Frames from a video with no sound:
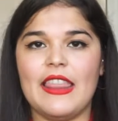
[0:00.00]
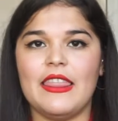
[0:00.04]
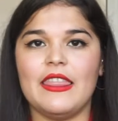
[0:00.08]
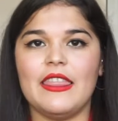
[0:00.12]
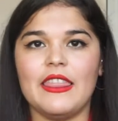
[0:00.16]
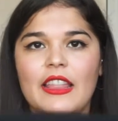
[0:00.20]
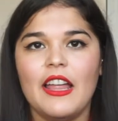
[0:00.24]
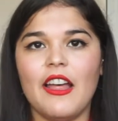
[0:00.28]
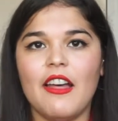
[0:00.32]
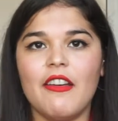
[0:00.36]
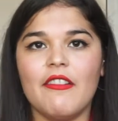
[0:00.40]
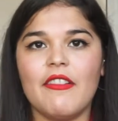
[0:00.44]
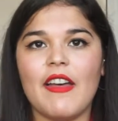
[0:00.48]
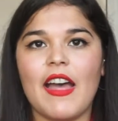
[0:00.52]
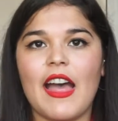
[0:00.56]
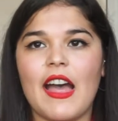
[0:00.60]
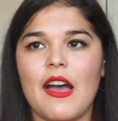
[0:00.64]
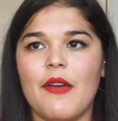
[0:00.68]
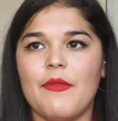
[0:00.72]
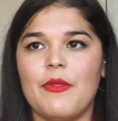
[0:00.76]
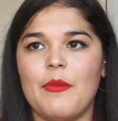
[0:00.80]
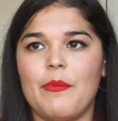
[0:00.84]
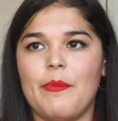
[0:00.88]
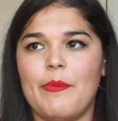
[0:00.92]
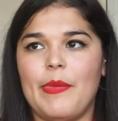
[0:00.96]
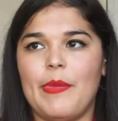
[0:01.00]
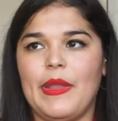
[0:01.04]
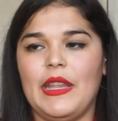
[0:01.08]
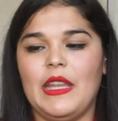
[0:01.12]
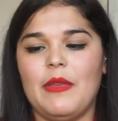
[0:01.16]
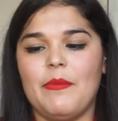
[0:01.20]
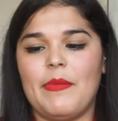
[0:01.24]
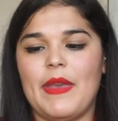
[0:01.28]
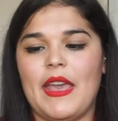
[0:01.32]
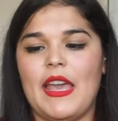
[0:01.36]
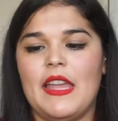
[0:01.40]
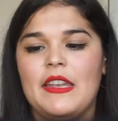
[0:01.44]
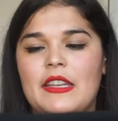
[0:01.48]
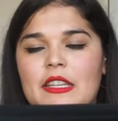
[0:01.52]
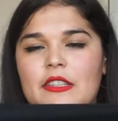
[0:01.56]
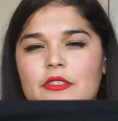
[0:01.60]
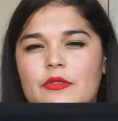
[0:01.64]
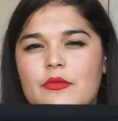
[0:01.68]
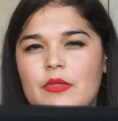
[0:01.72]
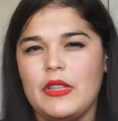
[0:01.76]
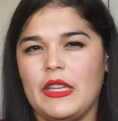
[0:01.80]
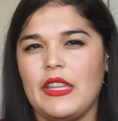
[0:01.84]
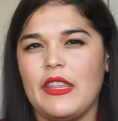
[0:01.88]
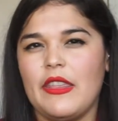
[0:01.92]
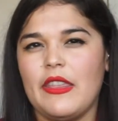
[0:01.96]
love how the belly band is
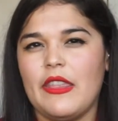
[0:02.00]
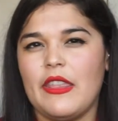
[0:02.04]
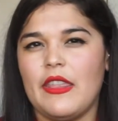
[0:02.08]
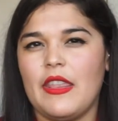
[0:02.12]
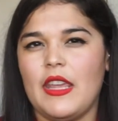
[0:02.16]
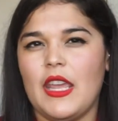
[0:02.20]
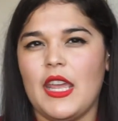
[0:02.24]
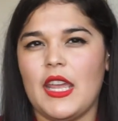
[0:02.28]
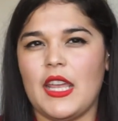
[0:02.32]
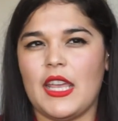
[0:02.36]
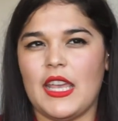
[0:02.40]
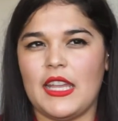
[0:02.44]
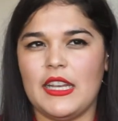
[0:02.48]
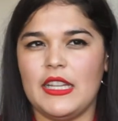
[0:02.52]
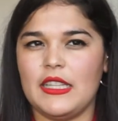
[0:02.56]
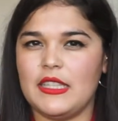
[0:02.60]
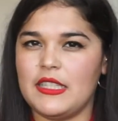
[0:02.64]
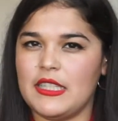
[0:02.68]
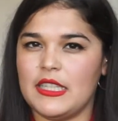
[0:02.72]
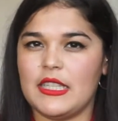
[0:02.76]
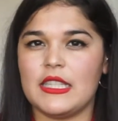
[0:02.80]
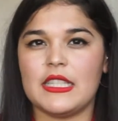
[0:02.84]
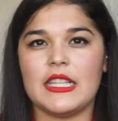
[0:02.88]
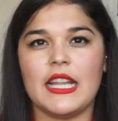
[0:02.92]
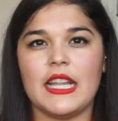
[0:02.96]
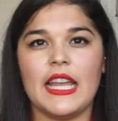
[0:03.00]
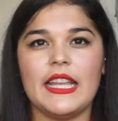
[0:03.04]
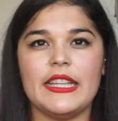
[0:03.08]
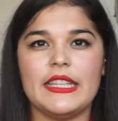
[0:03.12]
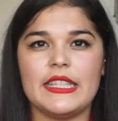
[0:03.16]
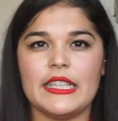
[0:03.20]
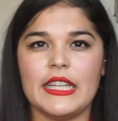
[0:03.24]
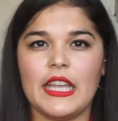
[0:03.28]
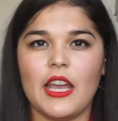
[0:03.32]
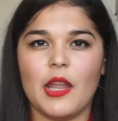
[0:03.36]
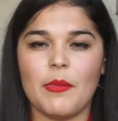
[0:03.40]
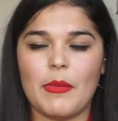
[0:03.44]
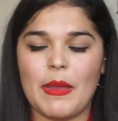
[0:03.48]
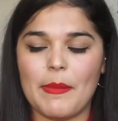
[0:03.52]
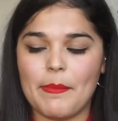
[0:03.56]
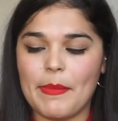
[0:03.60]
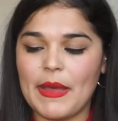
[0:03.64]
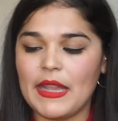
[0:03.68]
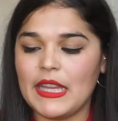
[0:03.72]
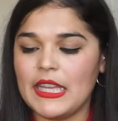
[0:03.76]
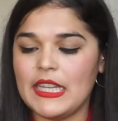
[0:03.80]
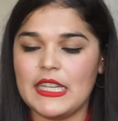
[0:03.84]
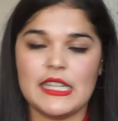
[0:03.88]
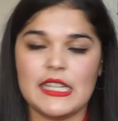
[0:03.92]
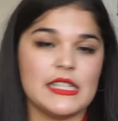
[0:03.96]
really thick and it sits nicely on my
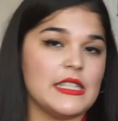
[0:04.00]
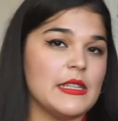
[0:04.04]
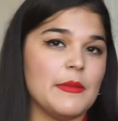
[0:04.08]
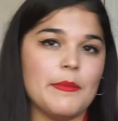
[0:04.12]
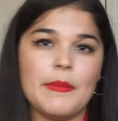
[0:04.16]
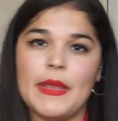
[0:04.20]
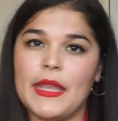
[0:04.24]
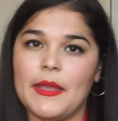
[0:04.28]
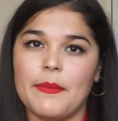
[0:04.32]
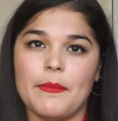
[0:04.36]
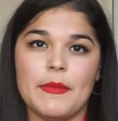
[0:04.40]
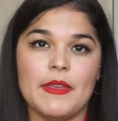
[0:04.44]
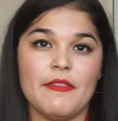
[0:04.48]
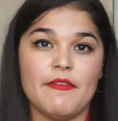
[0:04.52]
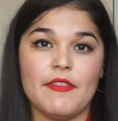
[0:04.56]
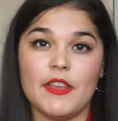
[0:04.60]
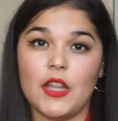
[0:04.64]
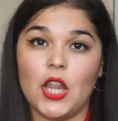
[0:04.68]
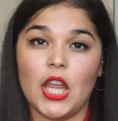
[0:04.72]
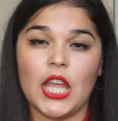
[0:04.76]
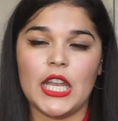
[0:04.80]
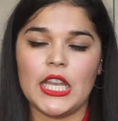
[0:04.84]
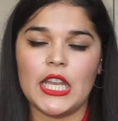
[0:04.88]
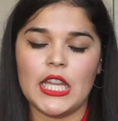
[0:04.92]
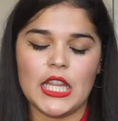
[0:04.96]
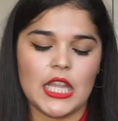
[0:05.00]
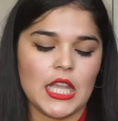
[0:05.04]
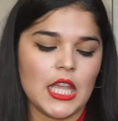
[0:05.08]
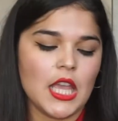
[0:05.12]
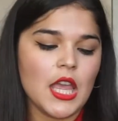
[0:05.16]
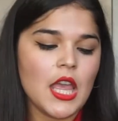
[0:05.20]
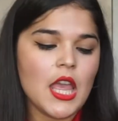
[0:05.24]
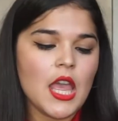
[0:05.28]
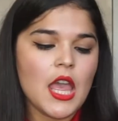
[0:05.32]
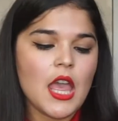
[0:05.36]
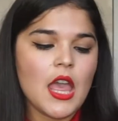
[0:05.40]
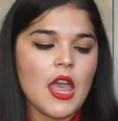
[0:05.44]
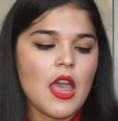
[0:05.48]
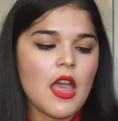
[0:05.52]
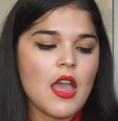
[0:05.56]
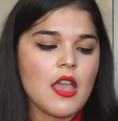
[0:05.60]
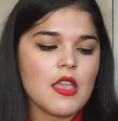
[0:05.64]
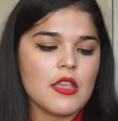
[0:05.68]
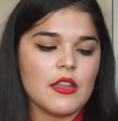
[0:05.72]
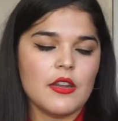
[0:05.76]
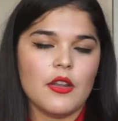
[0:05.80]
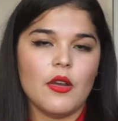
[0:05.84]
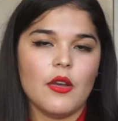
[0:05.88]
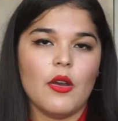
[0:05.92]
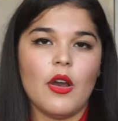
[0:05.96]
belly. Doesn't make me feel any,
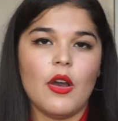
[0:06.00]
you know,